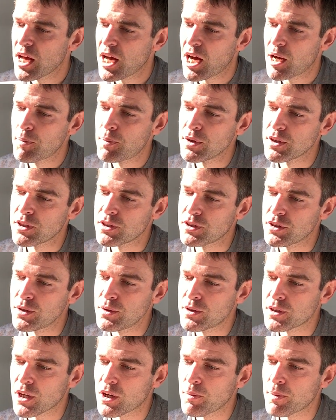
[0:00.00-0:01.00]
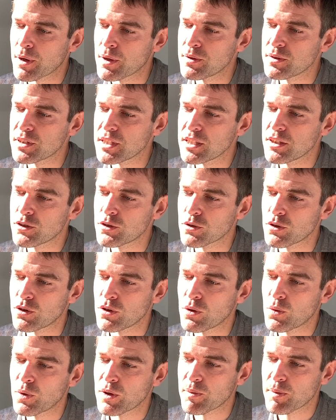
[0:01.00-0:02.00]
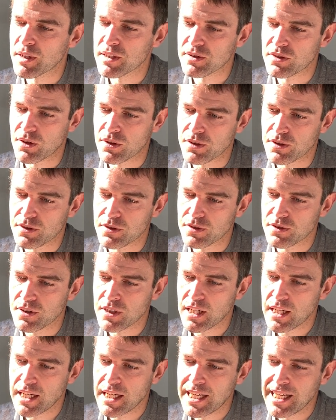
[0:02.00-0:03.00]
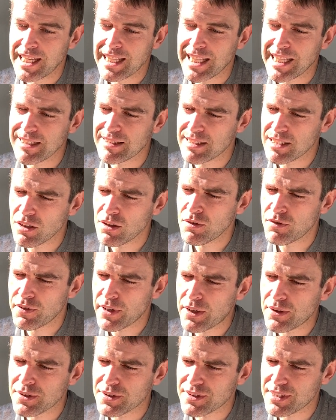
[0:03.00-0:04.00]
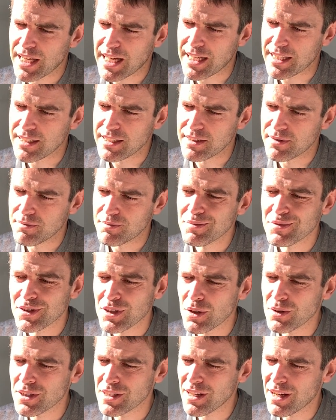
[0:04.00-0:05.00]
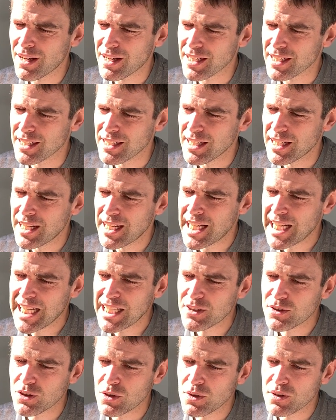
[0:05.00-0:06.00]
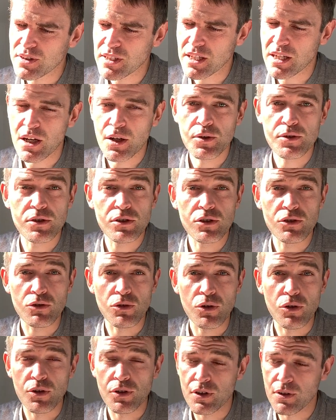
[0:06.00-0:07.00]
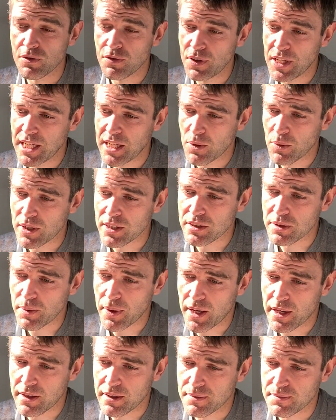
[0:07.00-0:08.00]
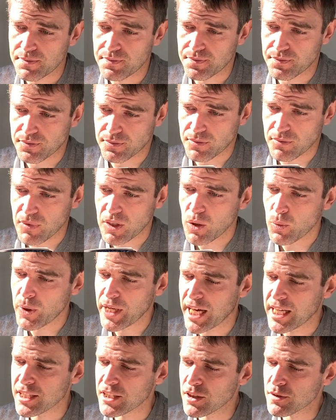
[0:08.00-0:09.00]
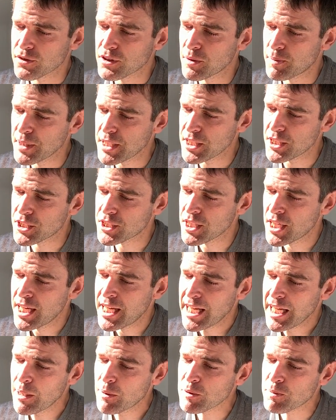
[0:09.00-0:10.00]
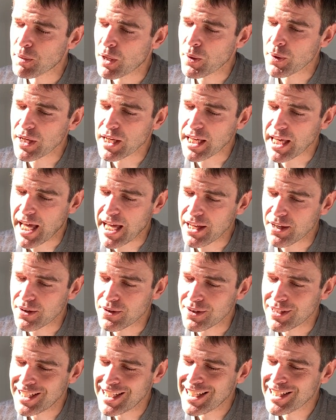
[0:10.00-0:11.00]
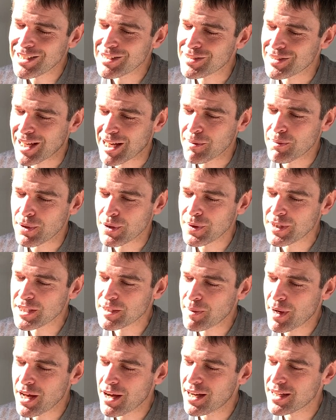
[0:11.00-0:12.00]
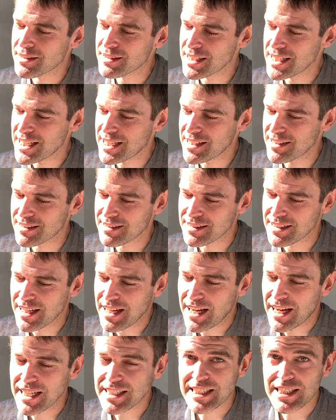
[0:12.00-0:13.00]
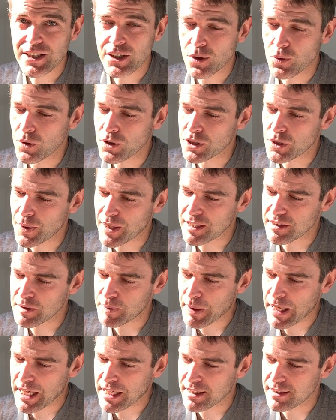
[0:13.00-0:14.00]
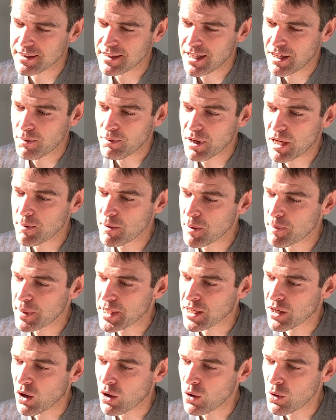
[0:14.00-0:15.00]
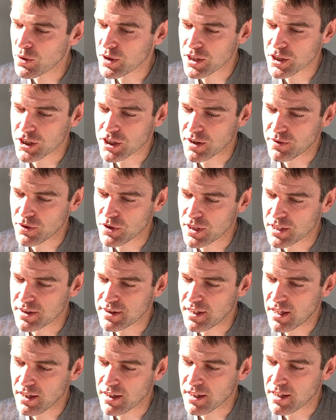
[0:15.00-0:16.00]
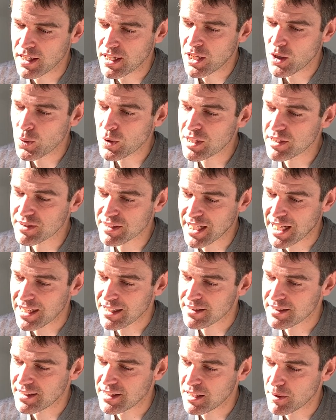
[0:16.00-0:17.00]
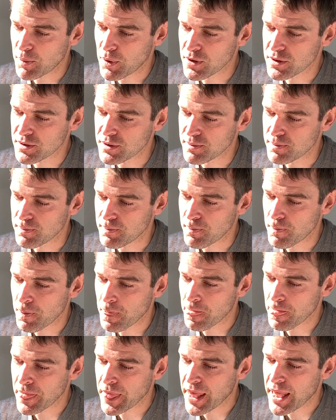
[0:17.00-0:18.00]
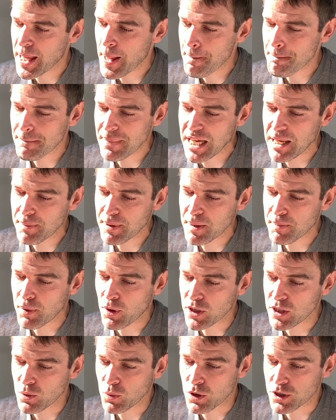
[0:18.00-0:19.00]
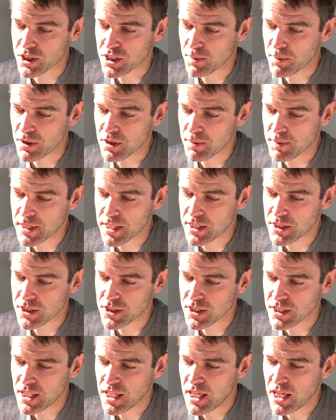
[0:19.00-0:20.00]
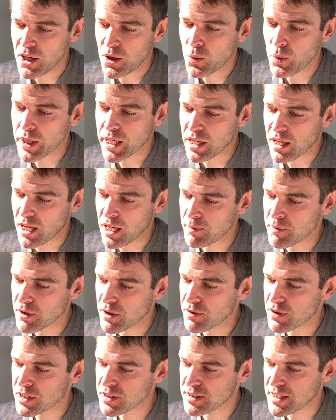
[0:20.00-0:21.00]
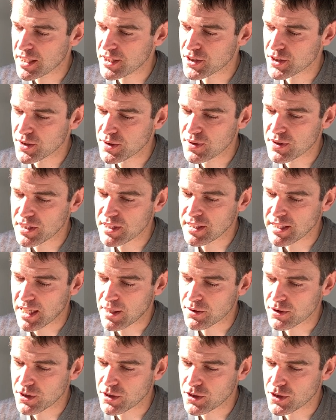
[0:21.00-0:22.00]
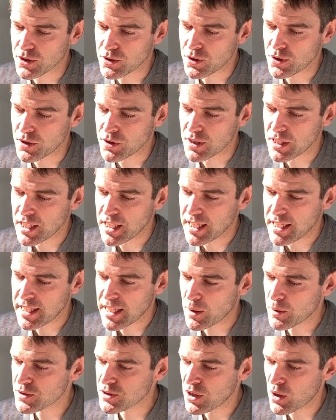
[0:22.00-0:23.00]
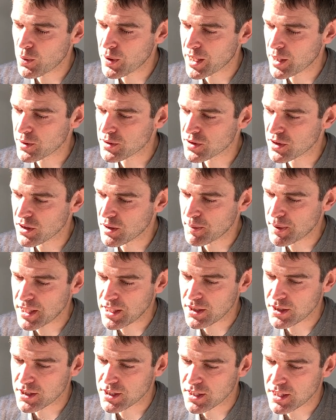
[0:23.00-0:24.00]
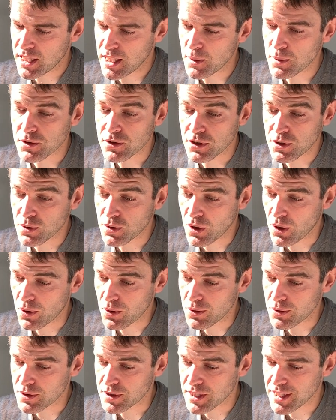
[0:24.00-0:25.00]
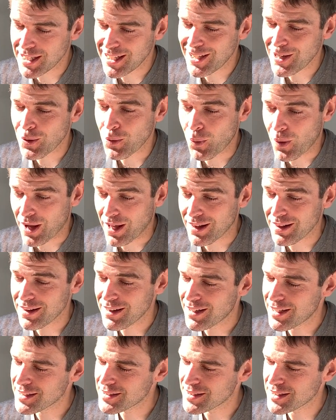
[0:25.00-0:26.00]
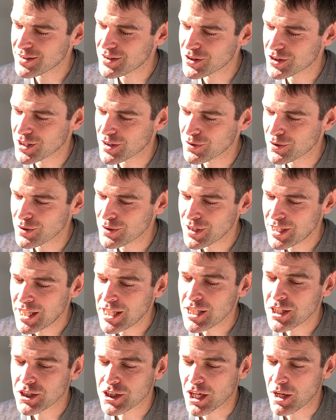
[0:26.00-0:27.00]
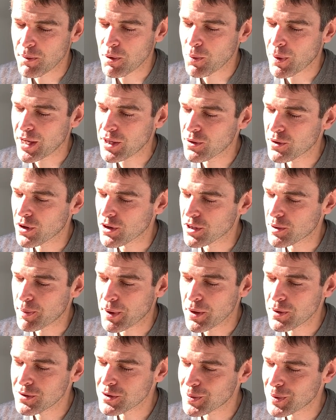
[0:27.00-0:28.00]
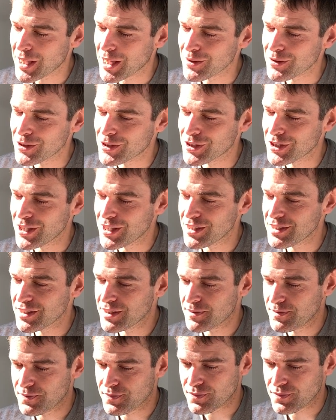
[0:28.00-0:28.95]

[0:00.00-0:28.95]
I put the 2 toe bones in a drawer with my socks. They still felt sad. So did I. As soon as I closed the drawer, the feeling went away. We headed off to the beach. It was blowing a gale. The sand blew into my eyes and ears. I didn't know what to expect. Maybe a big hole that Shovel had dug, with a skeleton in the bottom. Maybe a body washed up on the beach. We climbed over the sand dunes and down to the shore. There was no one else on the beach. It was too cold. Well, I said to Shovel, show me where you got the bones without a shirt.